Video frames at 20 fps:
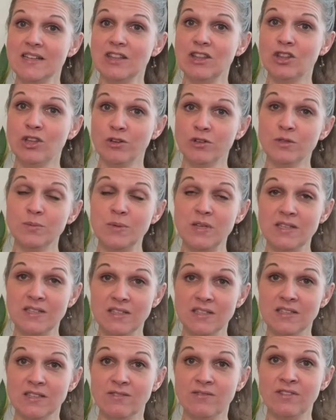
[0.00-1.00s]
those
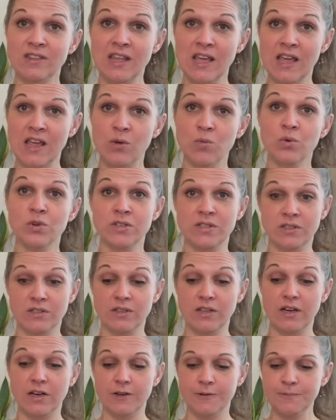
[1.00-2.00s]
pieces if they were still
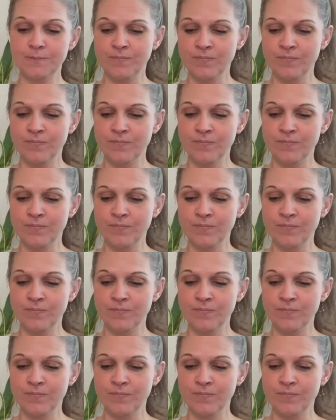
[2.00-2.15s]
there.